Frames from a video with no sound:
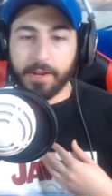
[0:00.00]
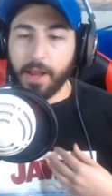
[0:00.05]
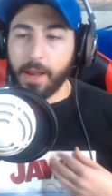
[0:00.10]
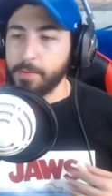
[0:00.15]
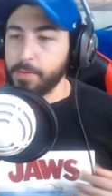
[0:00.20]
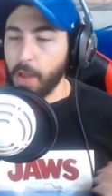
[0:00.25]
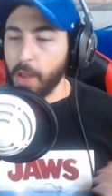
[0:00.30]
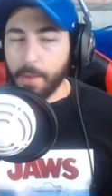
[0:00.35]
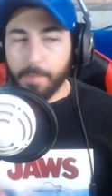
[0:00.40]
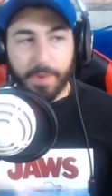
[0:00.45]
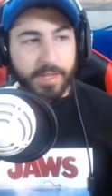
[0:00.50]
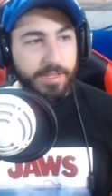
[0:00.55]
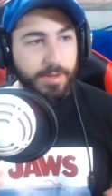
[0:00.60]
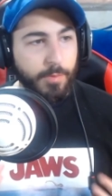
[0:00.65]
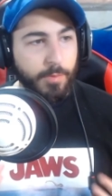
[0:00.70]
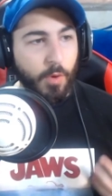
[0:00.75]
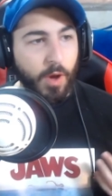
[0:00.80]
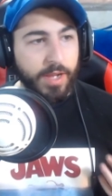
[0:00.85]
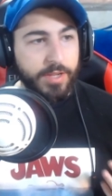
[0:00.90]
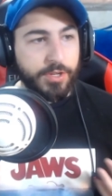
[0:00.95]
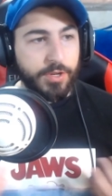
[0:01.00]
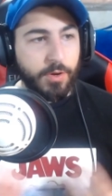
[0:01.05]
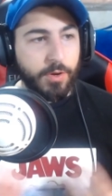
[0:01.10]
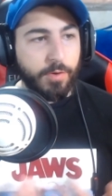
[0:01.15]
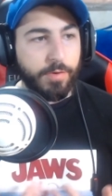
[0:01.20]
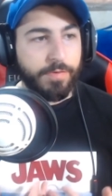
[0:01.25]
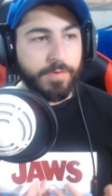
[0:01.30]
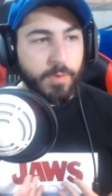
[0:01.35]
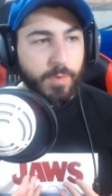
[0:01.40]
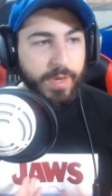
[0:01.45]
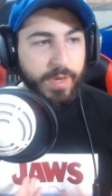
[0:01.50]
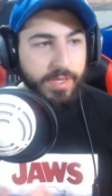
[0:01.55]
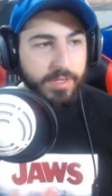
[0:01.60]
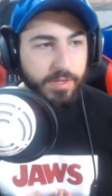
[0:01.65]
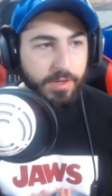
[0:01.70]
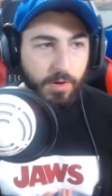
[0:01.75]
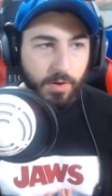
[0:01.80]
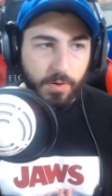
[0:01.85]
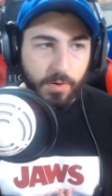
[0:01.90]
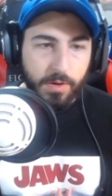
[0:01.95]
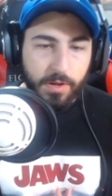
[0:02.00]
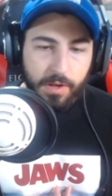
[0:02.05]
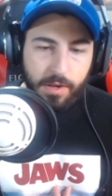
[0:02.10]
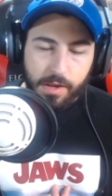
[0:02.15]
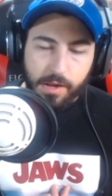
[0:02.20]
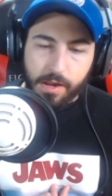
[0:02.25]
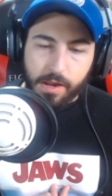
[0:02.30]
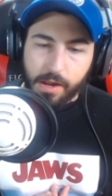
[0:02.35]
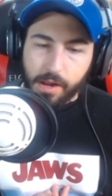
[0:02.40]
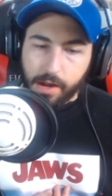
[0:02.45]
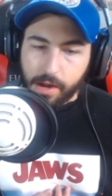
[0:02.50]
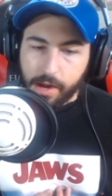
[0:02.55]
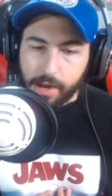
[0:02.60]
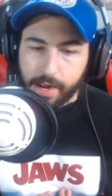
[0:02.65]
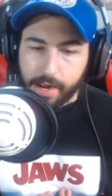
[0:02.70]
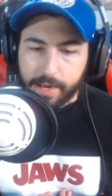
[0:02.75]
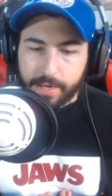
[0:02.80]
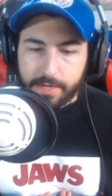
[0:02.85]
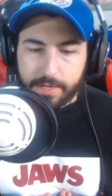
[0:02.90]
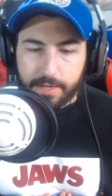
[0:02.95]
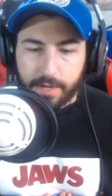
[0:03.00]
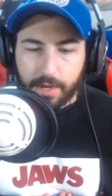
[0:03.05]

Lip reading: I picked up YGO a few weeks ago, and,